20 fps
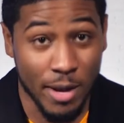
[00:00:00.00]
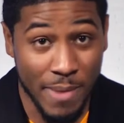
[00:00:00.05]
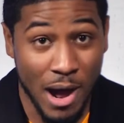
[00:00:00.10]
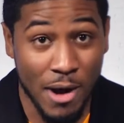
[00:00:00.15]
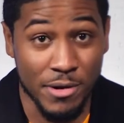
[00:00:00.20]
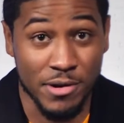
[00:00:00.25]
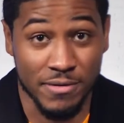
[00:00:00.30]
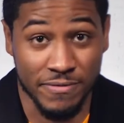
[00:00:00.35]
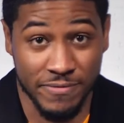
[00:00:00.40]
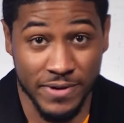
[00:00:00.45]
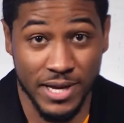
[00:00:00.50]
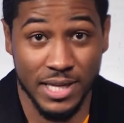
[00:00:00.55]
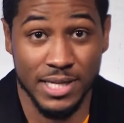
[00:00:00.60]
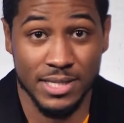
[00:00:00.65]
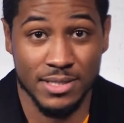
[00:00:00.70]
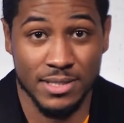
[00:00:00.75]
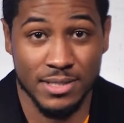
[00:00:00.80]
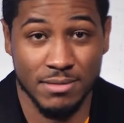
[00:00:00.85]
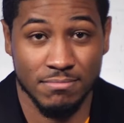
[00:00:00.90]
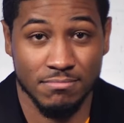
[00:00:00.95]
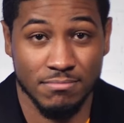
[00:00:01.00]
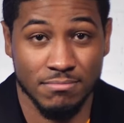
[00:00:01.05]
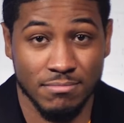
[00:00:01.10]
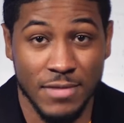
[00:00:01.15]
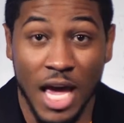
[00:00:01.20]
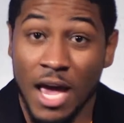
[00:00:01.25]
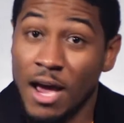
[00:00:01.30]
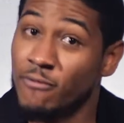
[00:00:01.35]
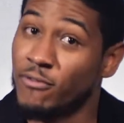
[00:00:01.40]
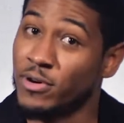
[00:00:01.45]
about your feelings.
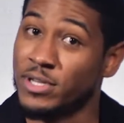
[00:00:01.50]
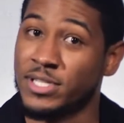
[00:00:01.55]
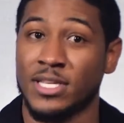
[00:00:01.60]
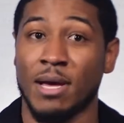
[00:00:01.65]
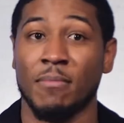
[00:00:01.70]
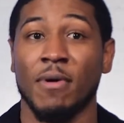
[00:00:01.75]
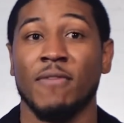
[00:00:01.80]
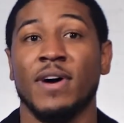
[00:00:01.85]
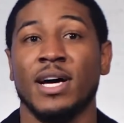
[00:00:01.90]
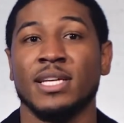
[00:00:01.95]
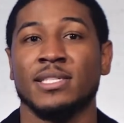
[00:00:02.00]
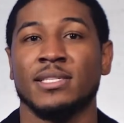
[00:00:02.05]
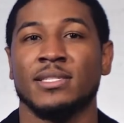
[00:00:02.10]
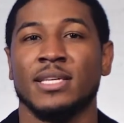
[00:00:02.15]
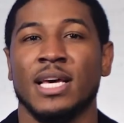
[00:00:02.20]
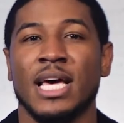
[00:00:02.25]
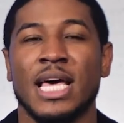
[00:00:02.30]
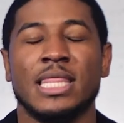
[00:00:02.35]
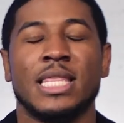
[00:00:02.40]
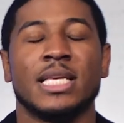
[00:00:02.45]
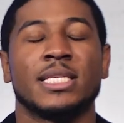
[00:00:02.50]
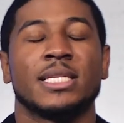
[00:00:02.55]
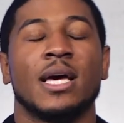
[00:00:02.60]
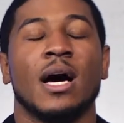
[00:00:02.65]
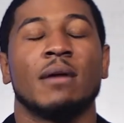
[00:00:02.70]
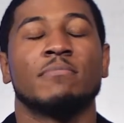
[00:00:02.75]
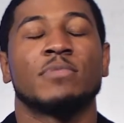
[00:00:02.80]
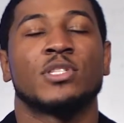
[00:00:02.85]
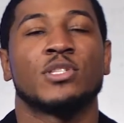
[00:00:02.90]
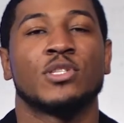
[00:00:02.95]
For some of us, this
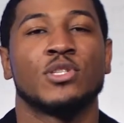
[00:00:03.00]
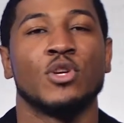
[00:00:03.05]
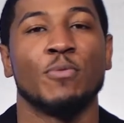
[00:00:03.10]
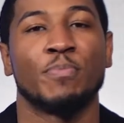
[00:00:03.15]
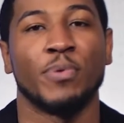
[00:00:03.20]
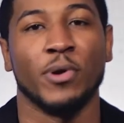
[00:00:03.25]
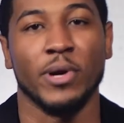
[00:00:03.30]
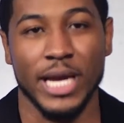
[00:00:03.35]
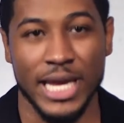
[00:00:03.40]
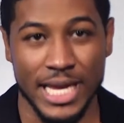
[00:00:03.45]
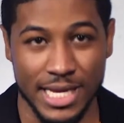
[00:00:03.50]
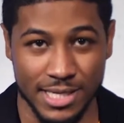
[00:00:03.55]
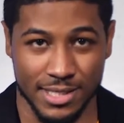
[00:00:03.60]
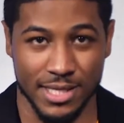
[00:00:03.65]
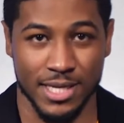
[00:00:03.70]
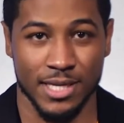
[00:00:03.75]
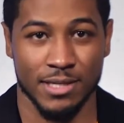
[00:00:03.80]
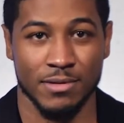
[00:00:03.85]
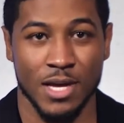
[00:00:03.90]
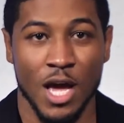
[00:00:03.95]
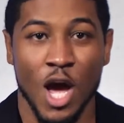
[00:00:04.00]
comes super easy.